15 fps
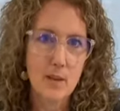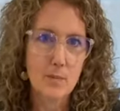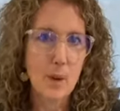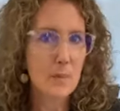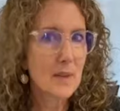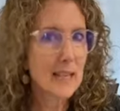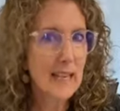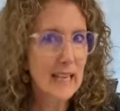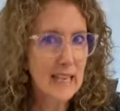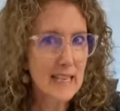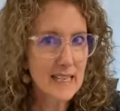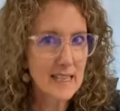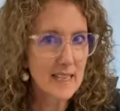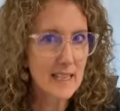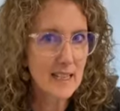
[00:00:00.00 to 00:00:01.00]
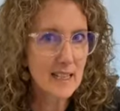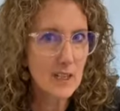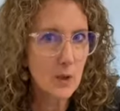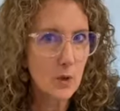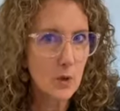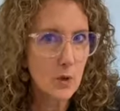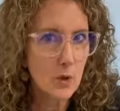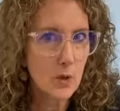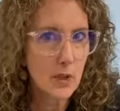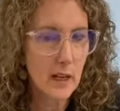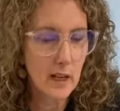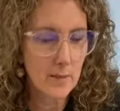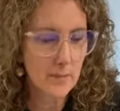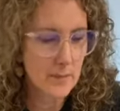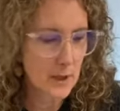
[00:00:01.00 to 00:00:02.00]
Pop your keys in, or
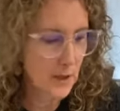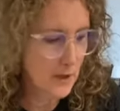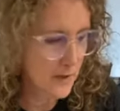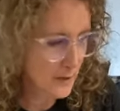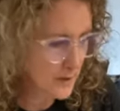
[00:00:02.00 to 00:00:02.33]
you know,